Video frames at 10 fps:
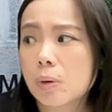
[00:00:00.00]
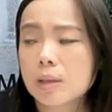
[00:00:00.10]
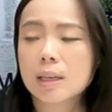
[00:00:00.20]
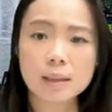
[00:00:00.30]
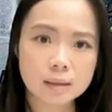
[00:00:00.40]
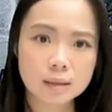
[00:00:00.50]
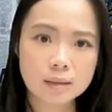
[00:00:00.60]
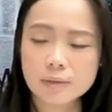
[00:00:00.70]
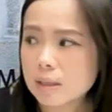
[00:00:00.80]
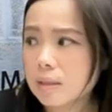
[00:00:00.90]
we work and
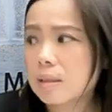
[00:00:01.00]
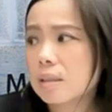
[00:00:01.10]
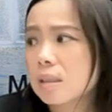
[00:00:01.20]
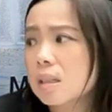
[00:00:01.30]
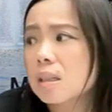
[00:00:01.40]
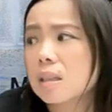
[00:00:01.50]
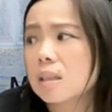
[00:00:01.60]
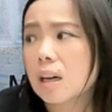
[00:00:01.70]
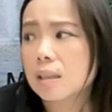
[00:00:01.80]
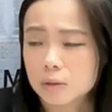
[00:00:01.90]
live is
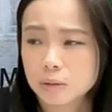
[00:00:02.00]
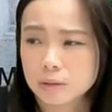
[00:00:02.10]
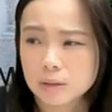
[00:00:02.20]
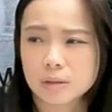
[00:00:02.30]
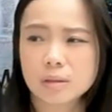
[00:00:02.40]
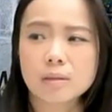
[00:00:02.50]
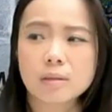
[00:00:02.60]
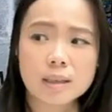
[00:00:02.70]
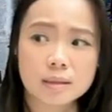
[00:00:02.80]
uh, the traditional,